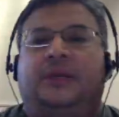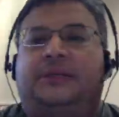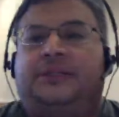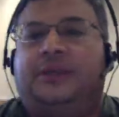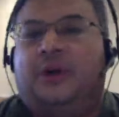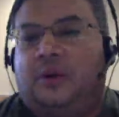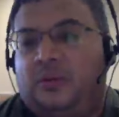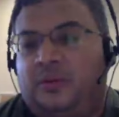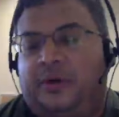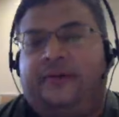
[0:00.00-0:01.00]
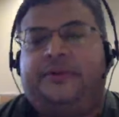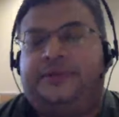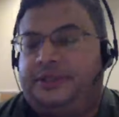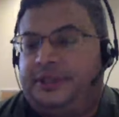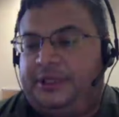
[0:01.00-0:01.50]
So whenever you
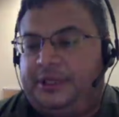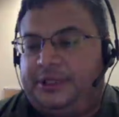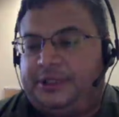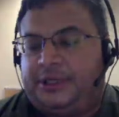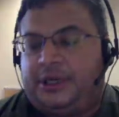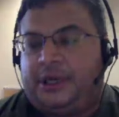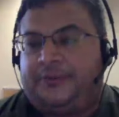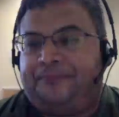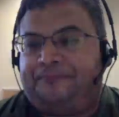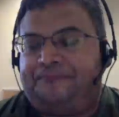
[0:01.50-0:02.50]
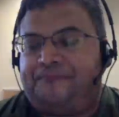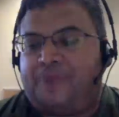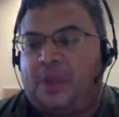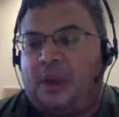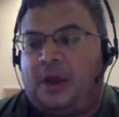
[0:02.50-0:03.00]
see these
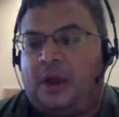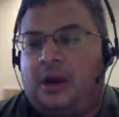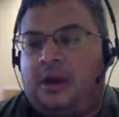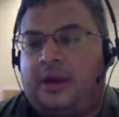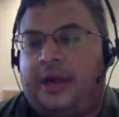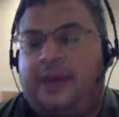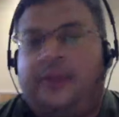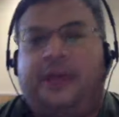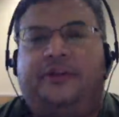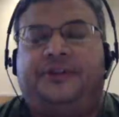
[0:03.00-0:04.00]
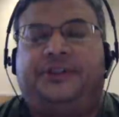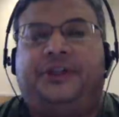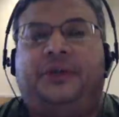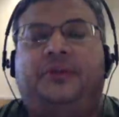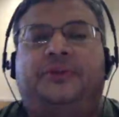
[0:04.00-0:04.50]
animated
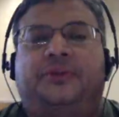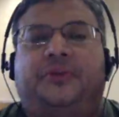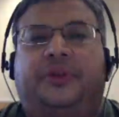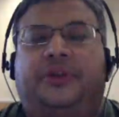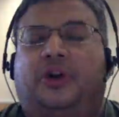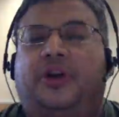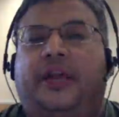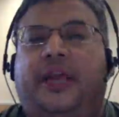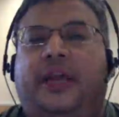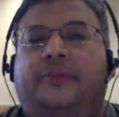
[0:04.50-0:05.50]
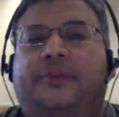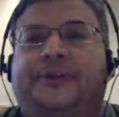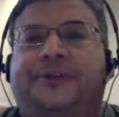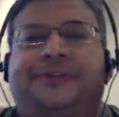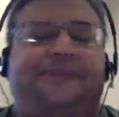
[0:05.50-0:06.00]
shows with talking
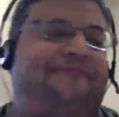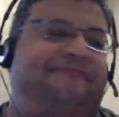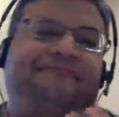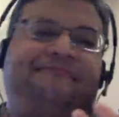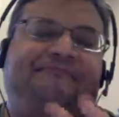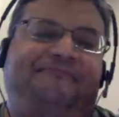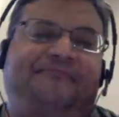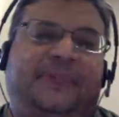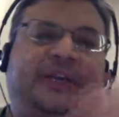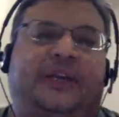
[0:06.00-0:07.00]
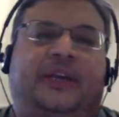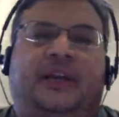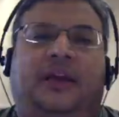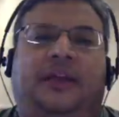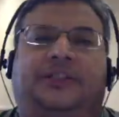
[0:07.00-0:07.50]
animals,
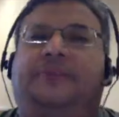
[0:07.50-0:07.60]
it's